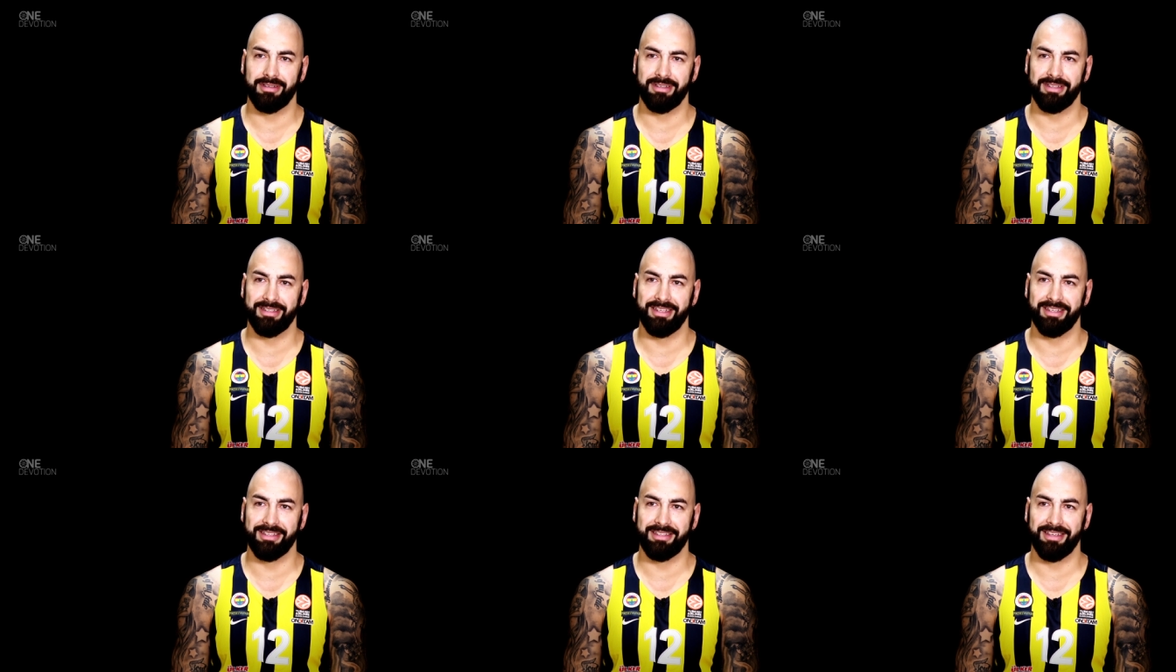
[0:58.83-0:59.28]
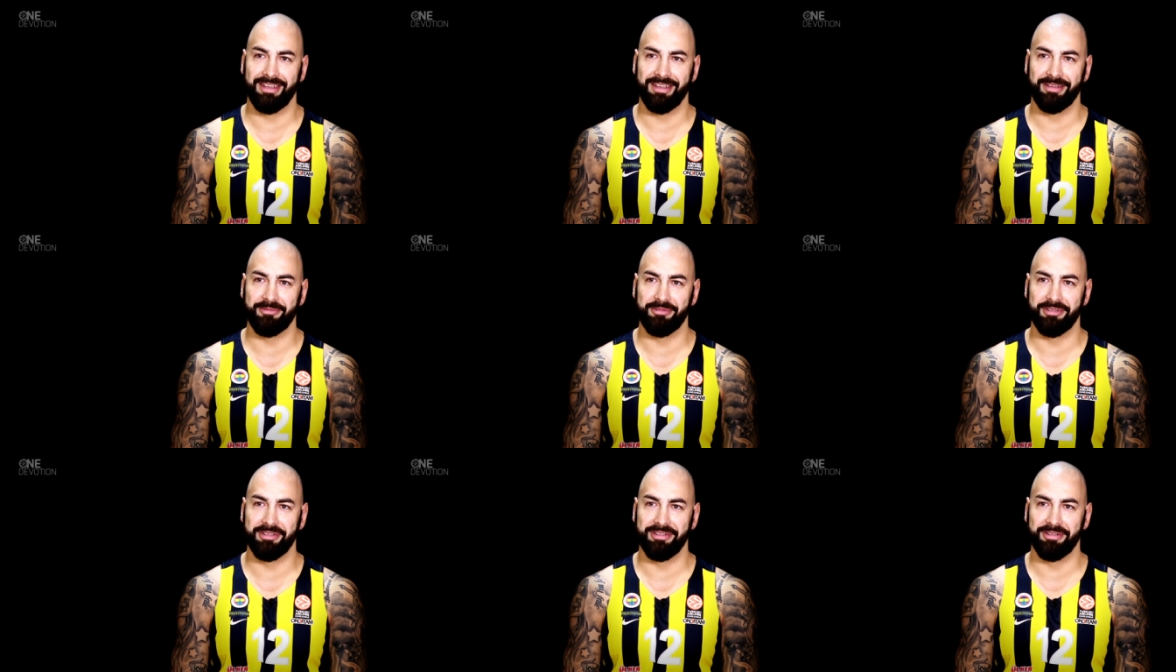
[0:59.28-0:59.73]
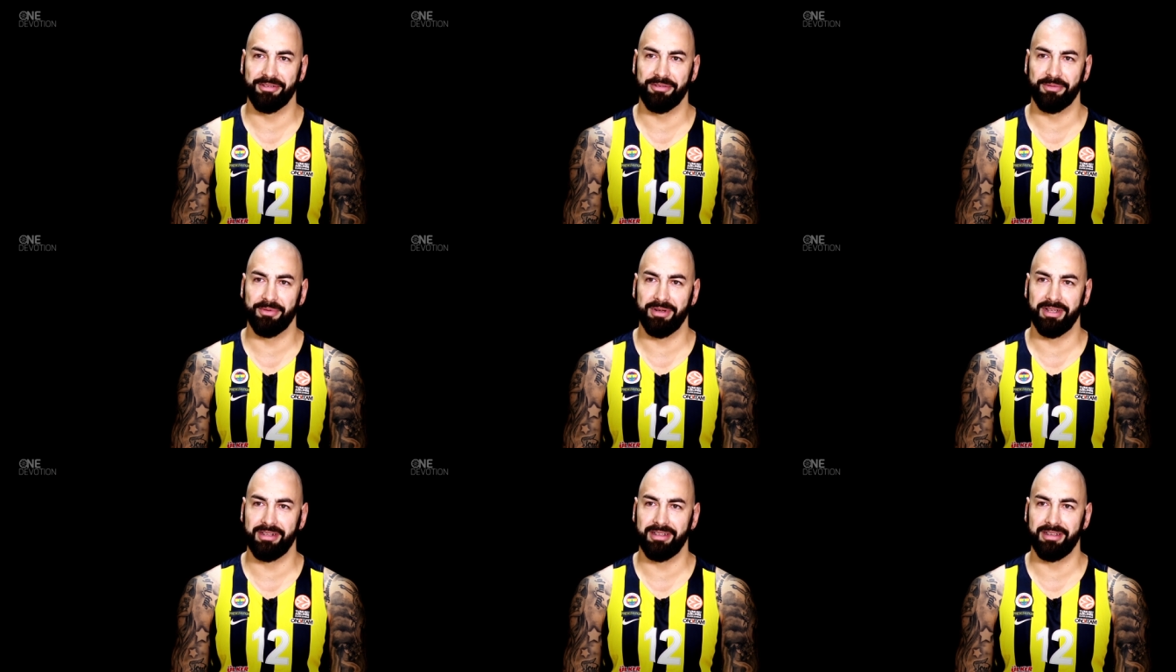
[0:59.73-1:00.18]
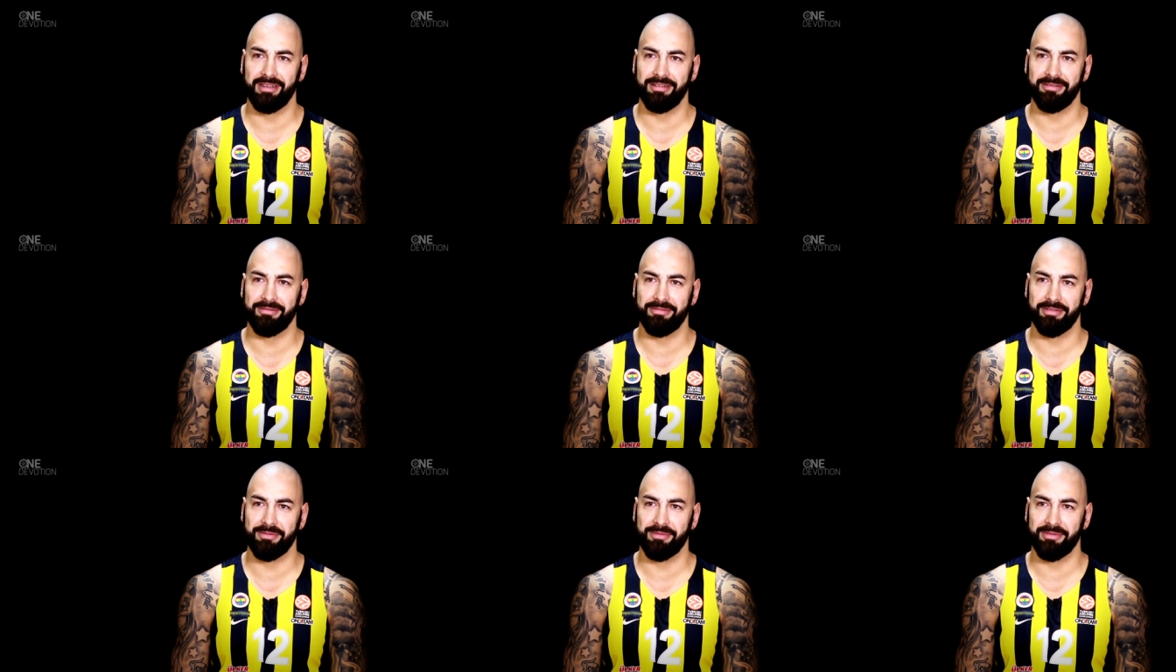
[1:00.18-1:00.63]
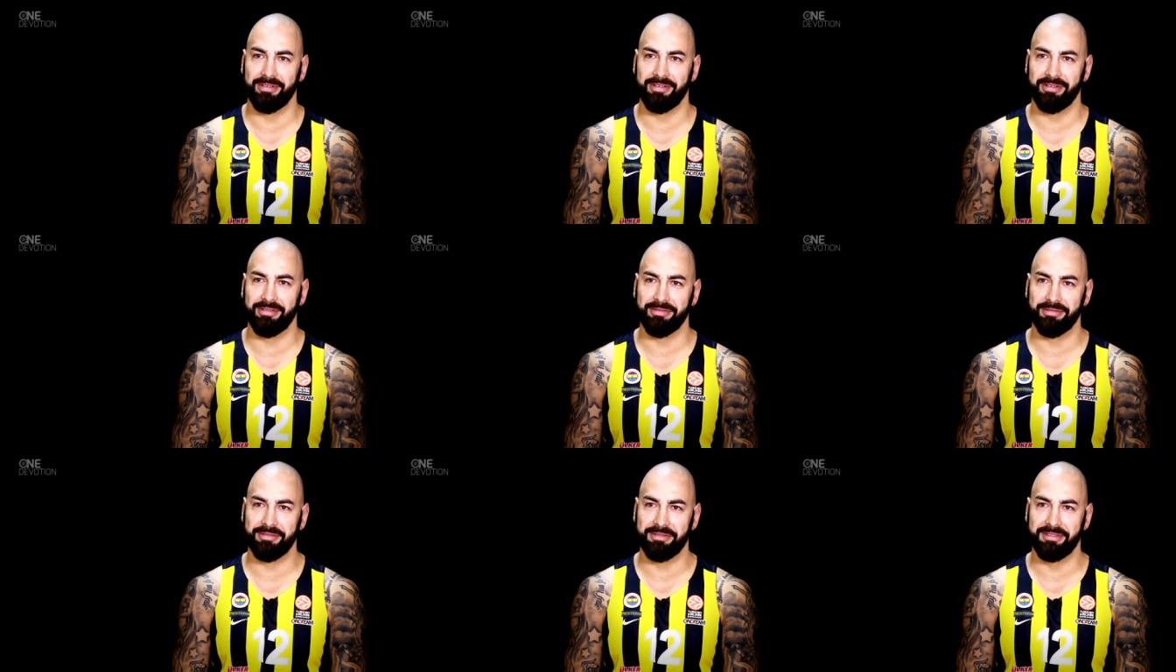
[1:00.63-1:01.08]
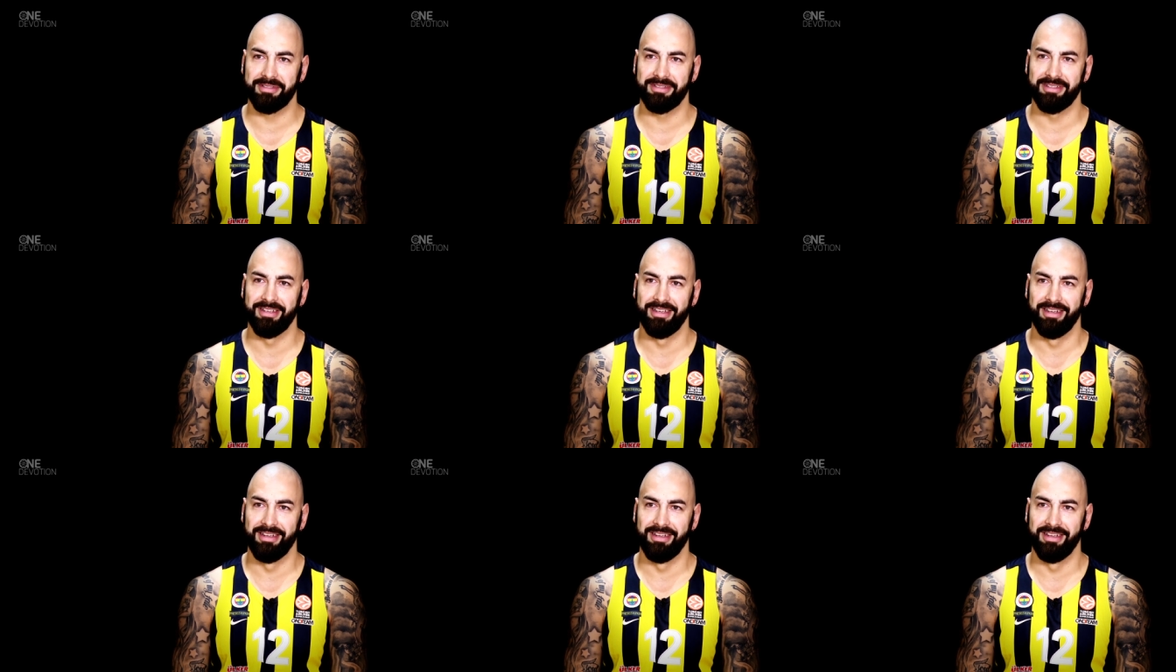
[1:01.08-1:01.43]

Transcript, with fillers: At that time, we didn't know what, the, what were those.